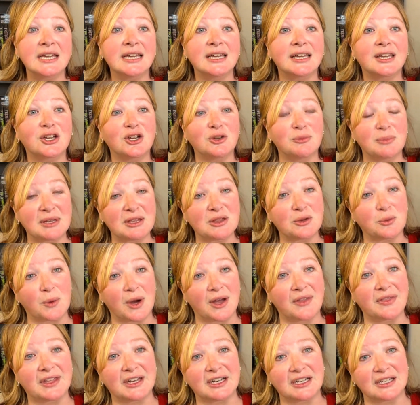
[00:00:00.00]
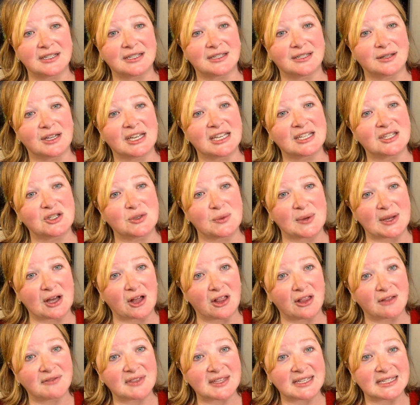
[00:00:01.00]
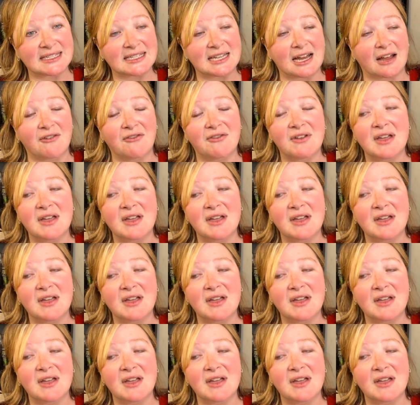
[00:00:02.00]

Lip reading: could be the one that is doing all of this stuff.